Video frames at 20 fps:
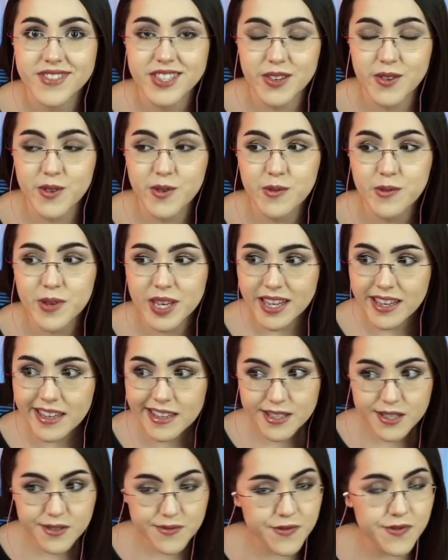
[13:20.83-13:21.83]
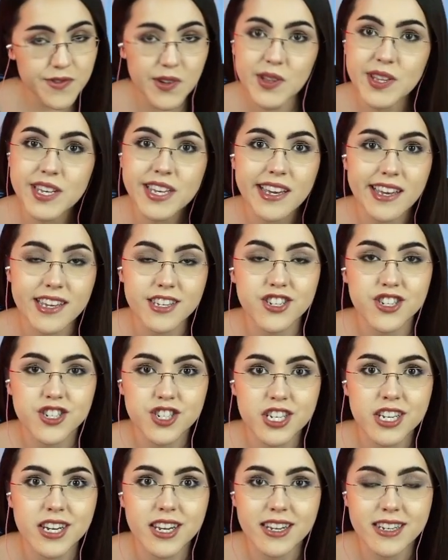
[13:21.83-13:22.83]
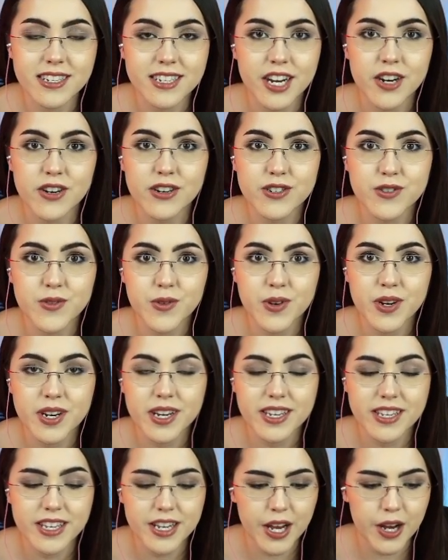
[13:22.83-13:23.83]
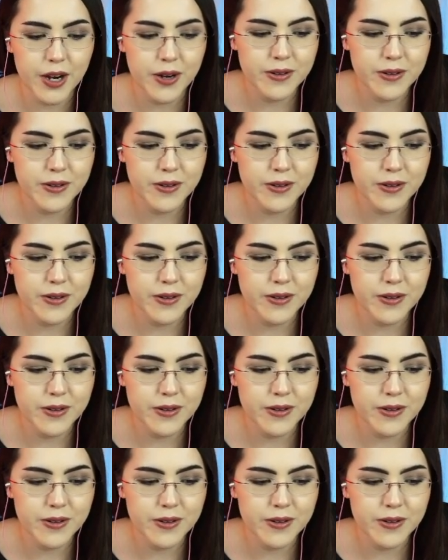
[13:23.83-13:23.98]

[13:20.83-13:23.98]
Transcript: So he is fully in cheating territory,